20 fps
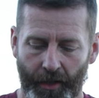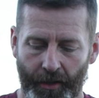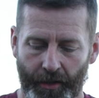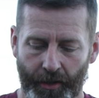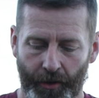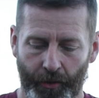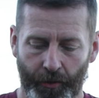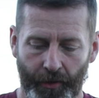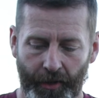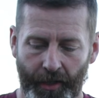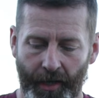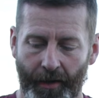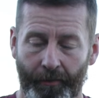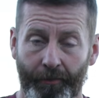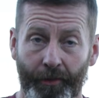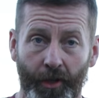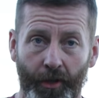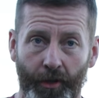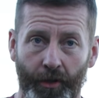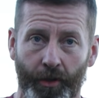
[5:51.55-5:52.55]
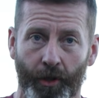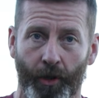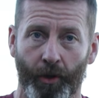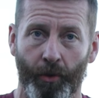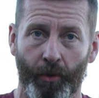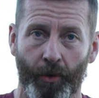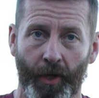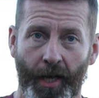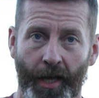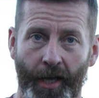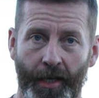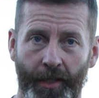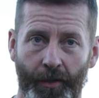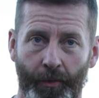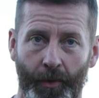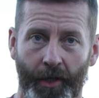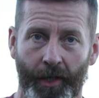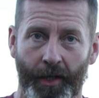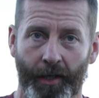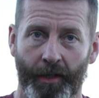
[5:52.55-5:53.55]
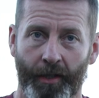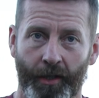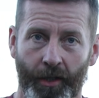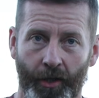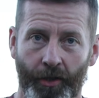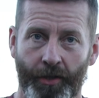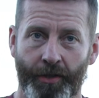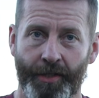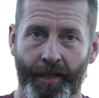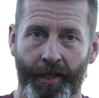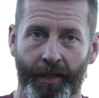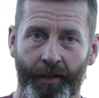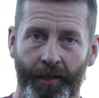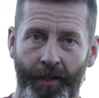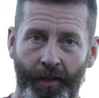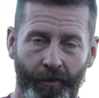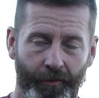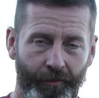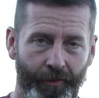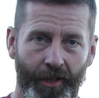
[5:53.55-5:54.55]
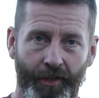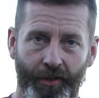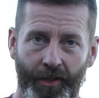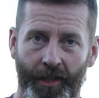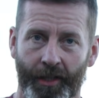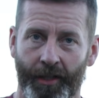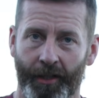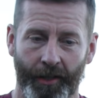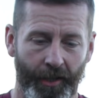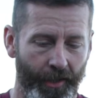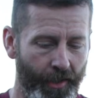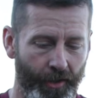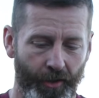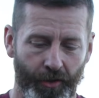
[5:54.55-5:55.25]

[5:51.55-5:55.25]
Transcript: So never go anywhere hunting, fishing,